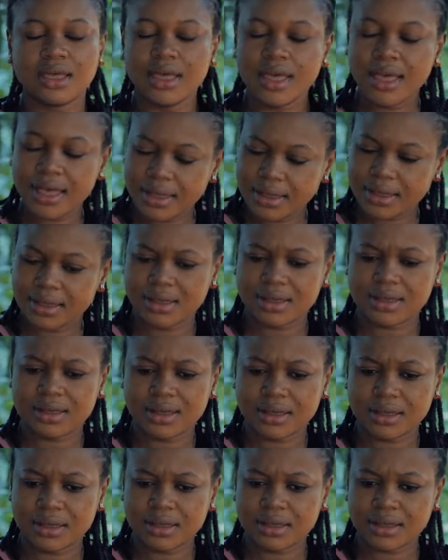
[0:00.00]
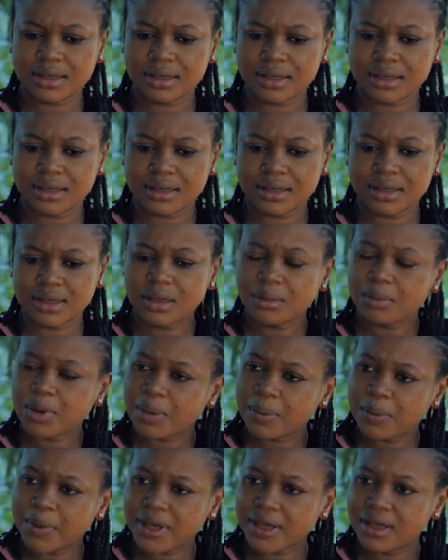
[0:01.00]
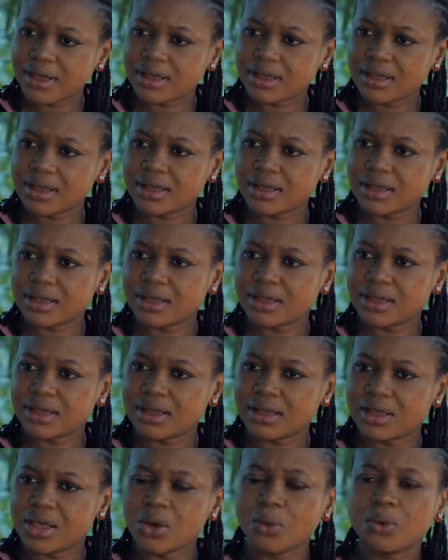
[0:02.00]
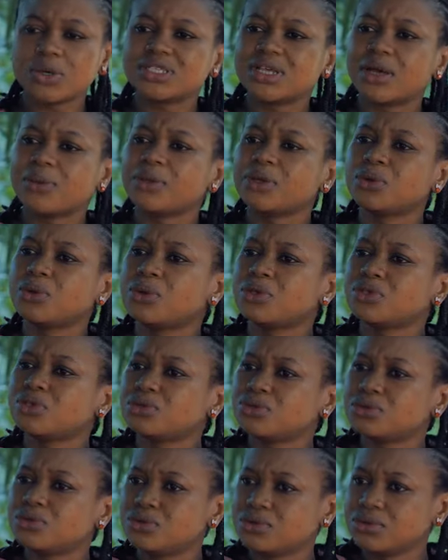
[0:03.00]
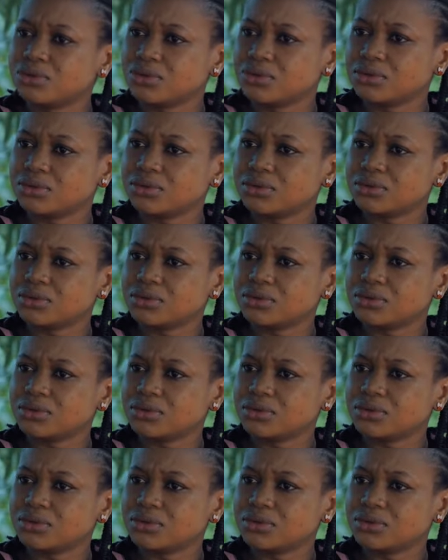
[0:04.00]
Hey, Papa, what are we going to do?